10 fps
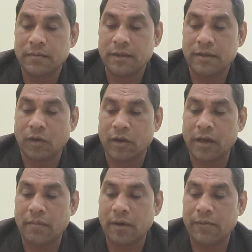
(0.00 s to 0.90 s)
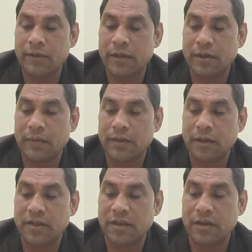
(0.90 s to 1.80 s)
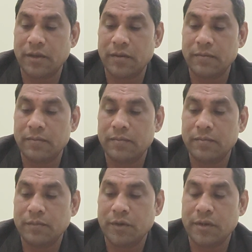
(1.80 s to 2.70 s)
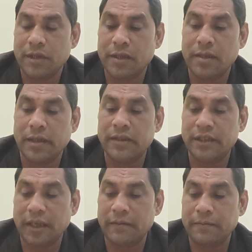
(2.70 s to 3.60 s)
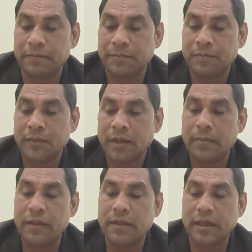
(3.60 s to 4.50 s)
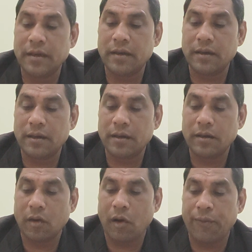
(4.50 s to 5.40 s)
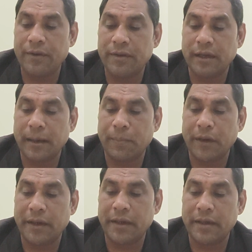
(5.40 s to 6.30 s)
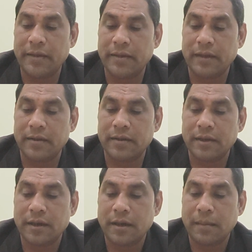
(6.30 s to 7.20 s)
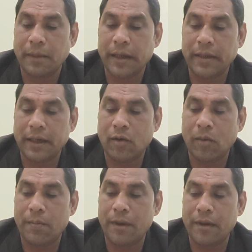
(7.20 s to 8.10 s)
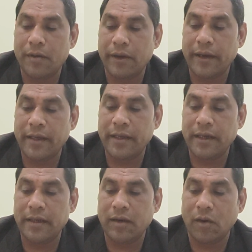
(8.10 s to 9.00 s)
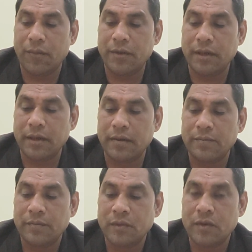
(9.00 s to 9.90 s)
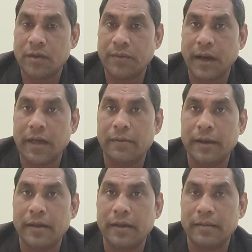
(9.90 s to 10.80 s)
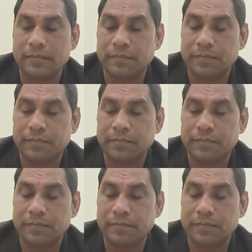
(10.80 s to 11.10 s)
the short name of this officer, CO, posted in Anchal, means an officer appointed as such by the government or any other officer notified by the